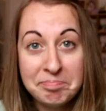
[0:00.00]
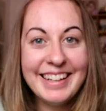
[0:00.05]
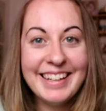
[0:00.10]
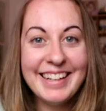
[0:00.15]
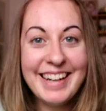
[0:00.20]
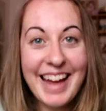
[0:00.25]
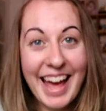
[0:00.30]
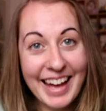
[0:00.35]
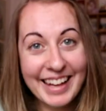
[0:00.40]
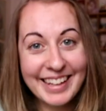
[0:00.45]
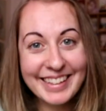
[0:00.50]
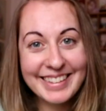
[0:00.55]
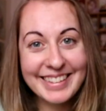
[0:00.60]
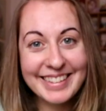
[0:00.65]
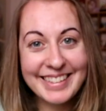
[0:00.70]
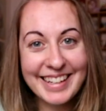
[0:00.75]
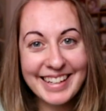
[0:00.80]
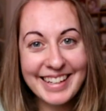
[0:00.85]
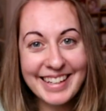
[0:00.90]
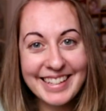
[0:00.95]

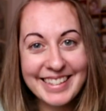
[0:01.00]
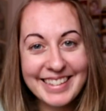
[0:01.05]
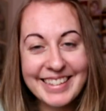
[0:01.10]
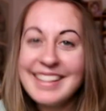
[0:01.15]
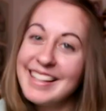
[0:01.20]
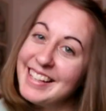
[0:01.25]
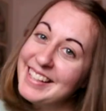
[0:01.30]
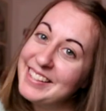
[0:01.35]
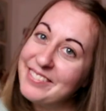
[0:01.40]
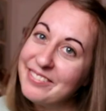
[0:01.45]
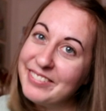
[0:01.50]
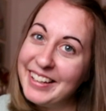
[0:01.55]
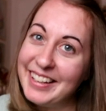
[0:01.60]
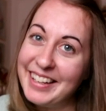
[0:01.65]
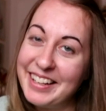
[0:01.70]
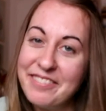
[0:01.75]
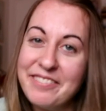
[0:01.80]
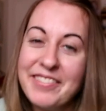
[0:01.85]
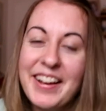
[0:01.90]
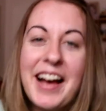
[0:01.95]
Next is this
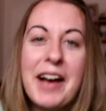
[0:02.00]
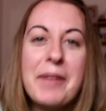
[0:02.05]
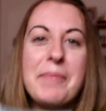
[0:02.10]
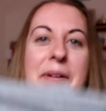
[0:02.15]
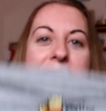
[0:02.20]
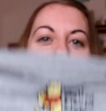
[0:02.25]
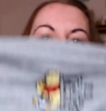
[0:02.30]
really fab